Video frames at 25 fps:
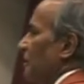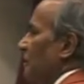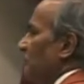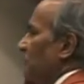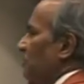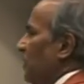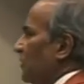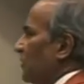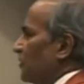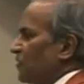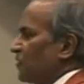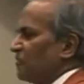
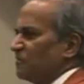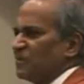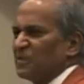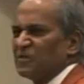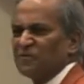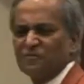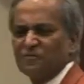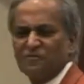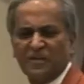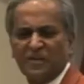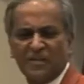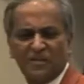because of this
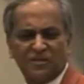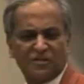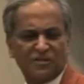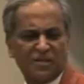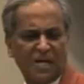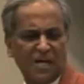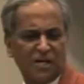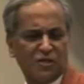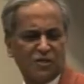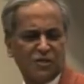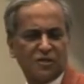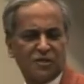
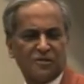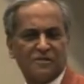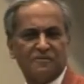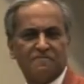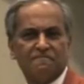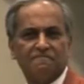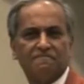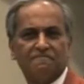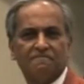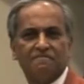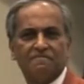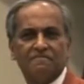
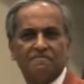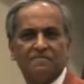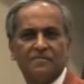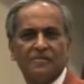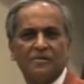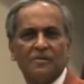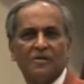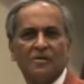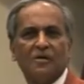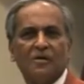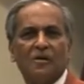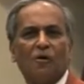fixation
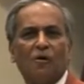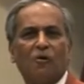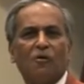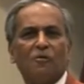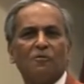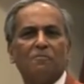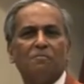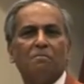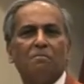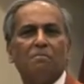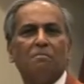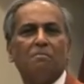
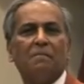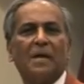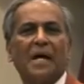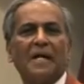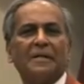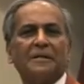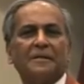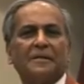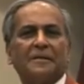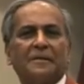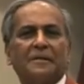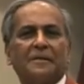on
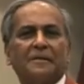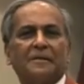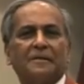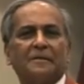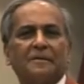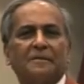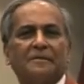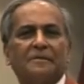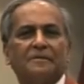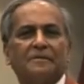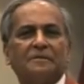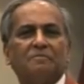matter,
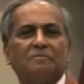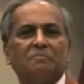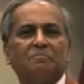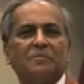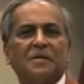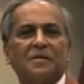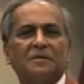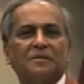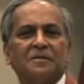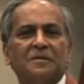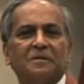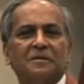
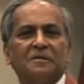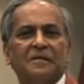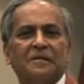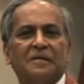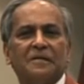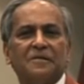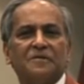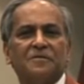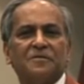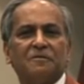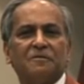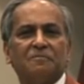
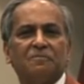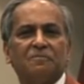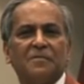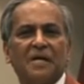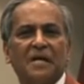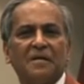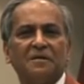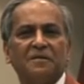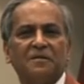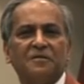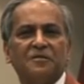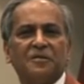materialism,
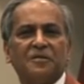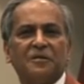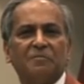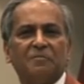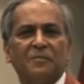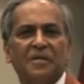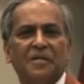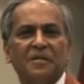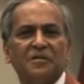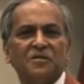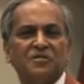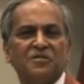a
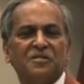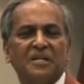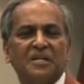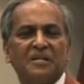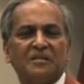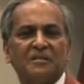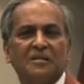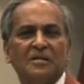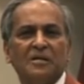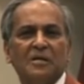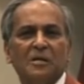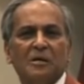deterministic,
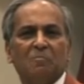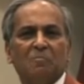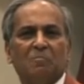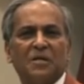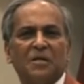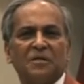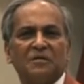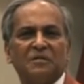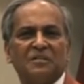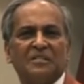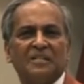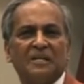
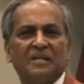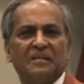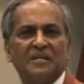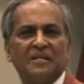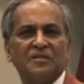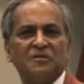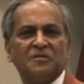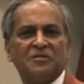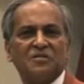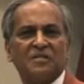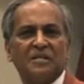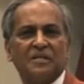
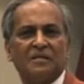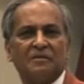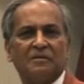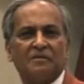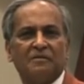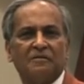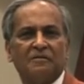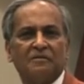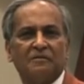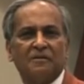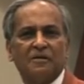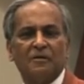materialistic
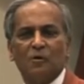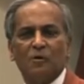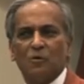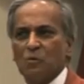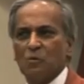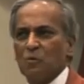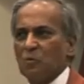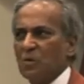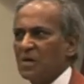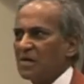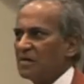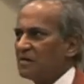
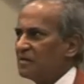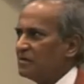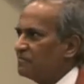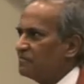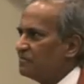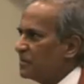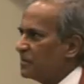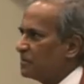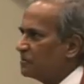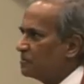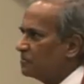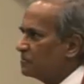
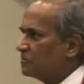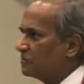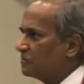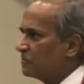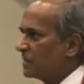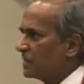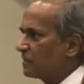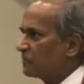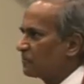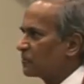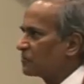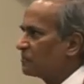worldview
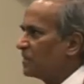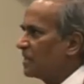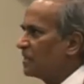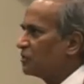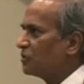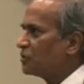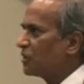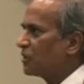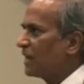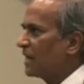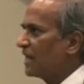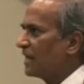that was being
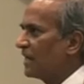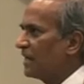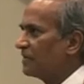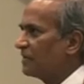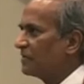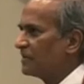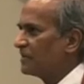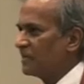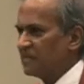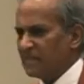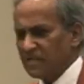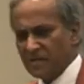
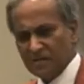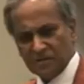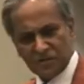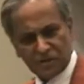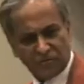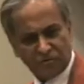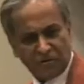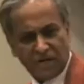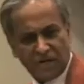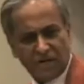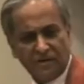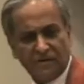challenged. And he
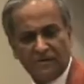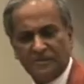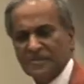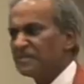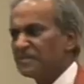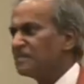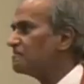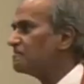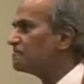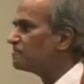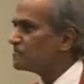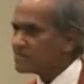struggled. He
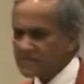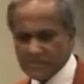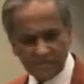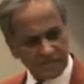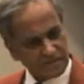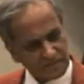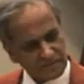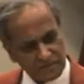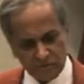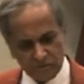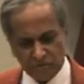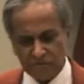didn't, he
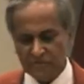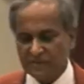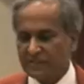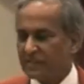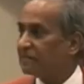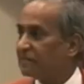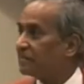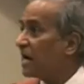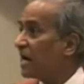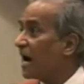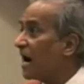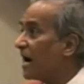couldn't, he
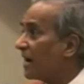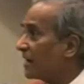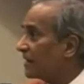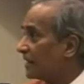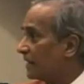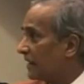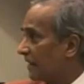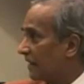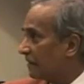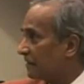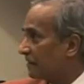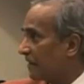died
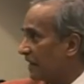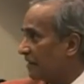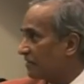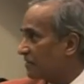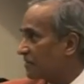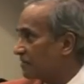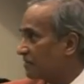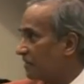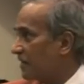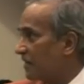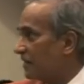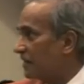like that,
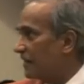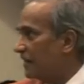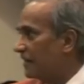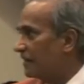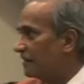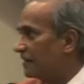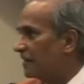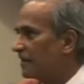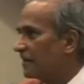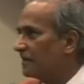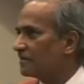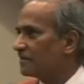struggling
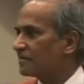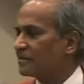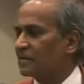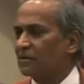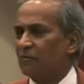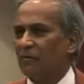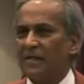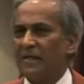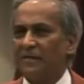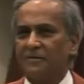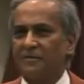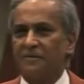against the
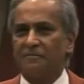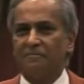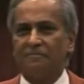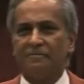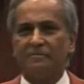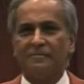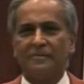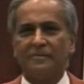quantum.